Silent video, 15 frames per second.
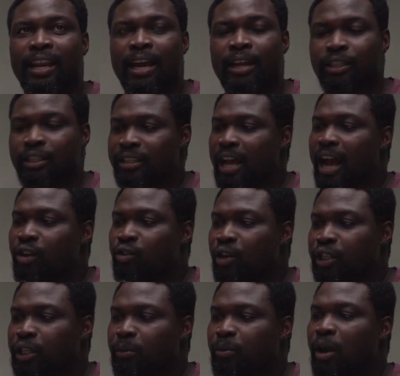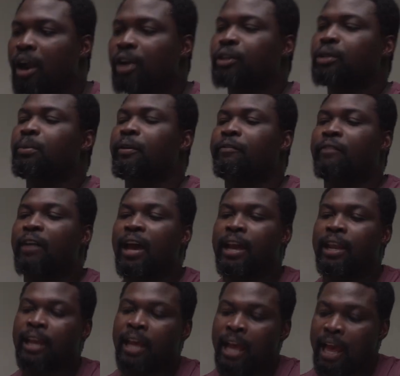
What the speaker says: and these are addressable RGB fan.